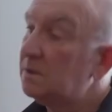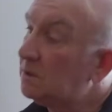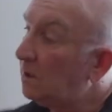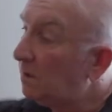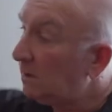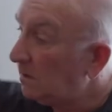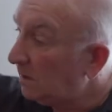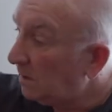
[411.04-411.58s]

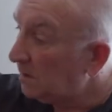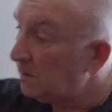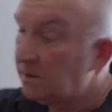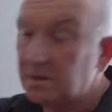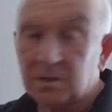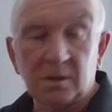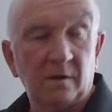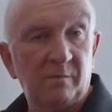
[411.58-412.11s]
got another
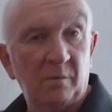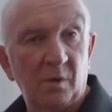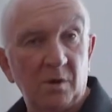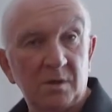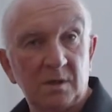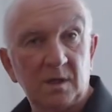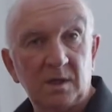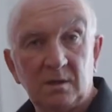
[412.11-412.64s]
softbox
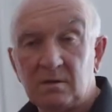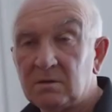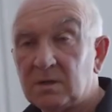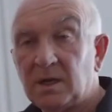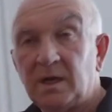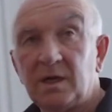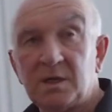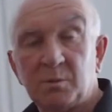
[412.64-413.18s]
on it,
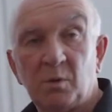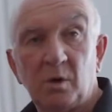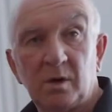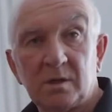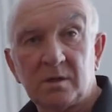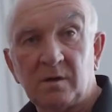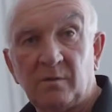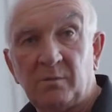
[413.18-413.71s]
slightly smaller
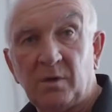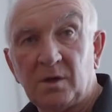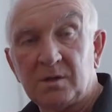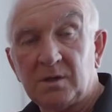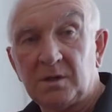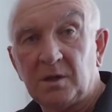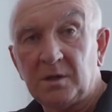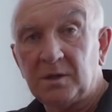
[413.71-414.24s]
softbox
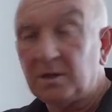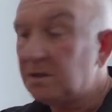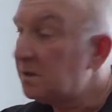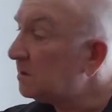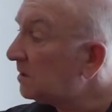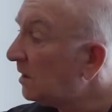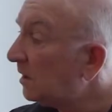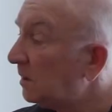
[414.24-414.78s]
than on the other
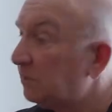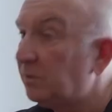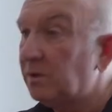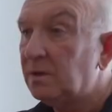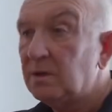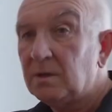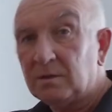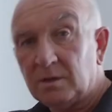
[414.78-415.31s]
side, but
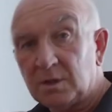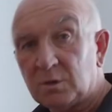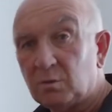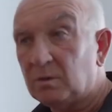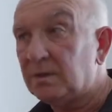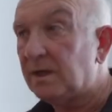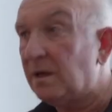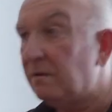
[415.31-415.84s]
this
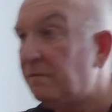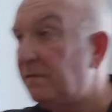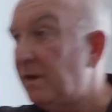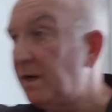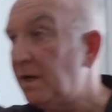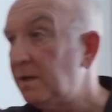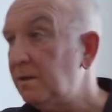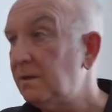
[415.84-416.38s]
will now fill
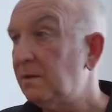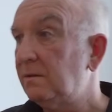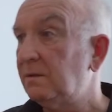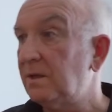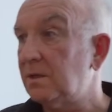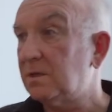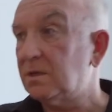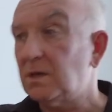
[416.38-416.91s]
in
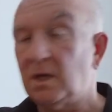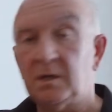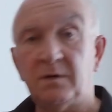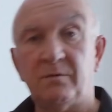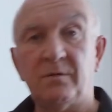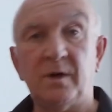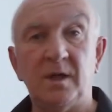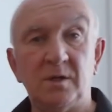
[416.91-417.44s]
this side
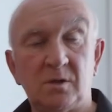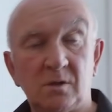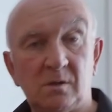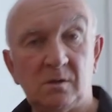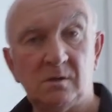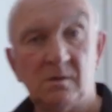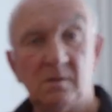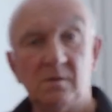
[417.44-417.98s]
of Rachel,
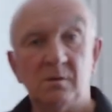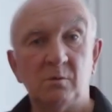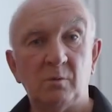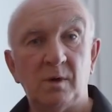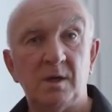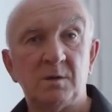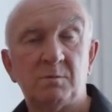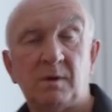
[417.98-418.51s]

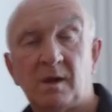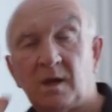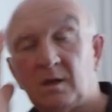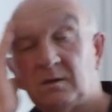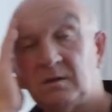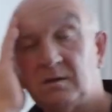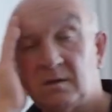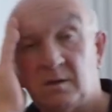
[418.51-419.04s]
whereas we had
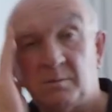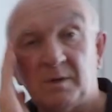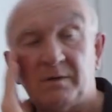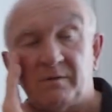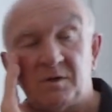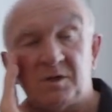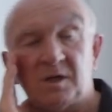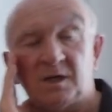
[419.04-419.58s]
a bit of
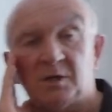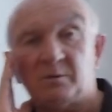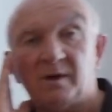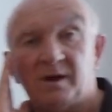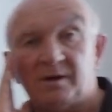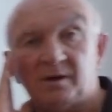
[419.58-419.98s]
a shadow area